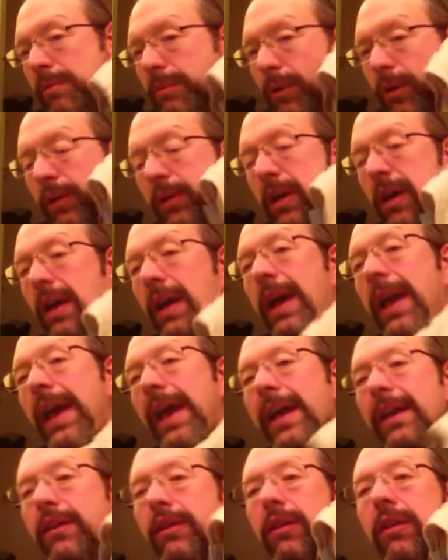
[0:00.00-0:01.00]
Bulldog
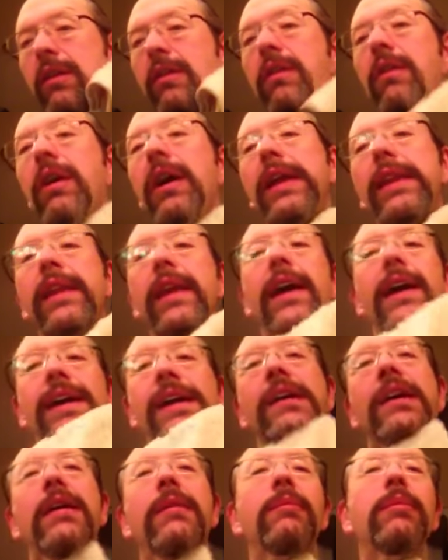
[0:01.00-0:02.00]
handle and the
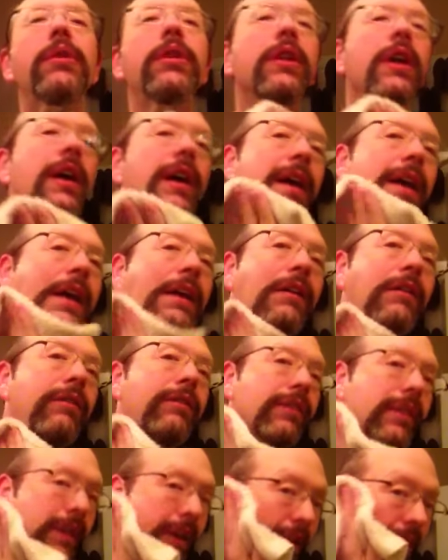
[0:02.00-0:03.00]
Icon Bulldog handle
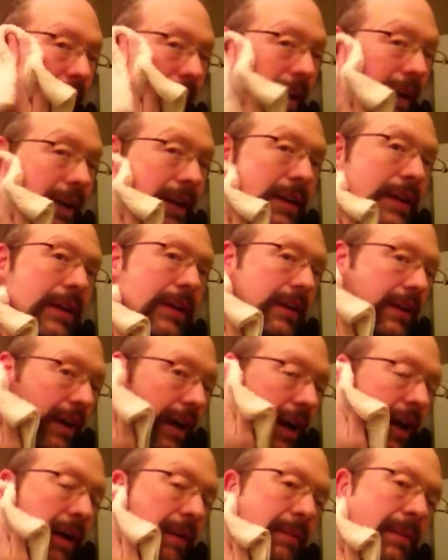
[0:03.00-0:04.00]
fit on that?
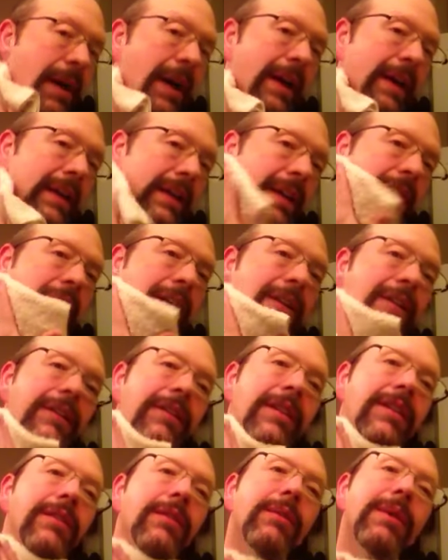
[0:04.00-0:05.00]
I can tell you
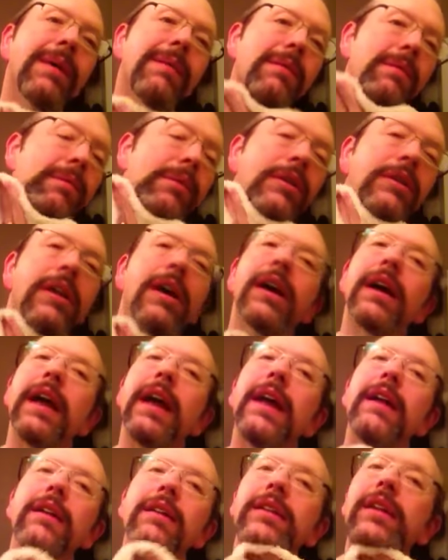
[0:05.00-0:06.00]
that the Weber Bulldog
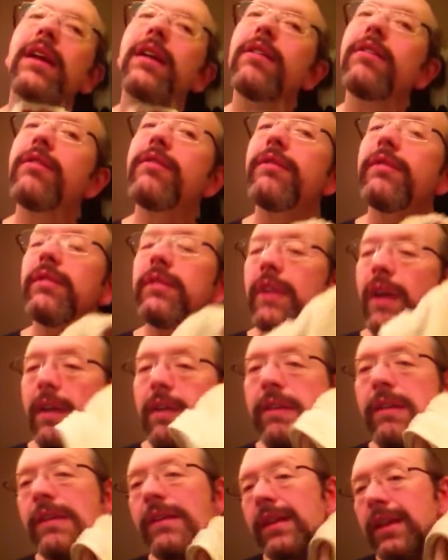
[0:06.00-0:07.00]
handle
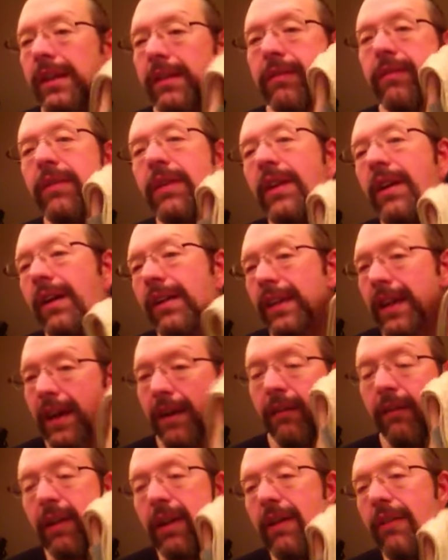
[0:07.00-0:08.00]
does indeed fit on
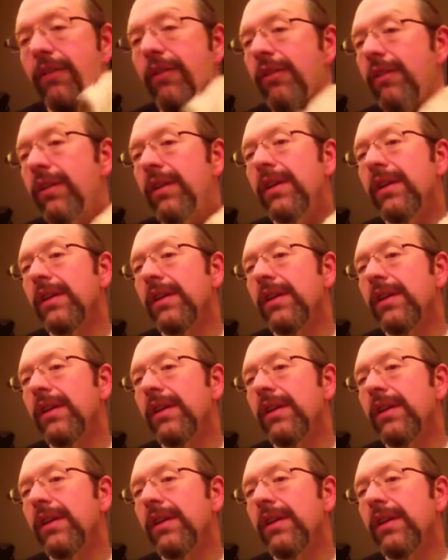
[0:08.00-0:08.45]
that razor.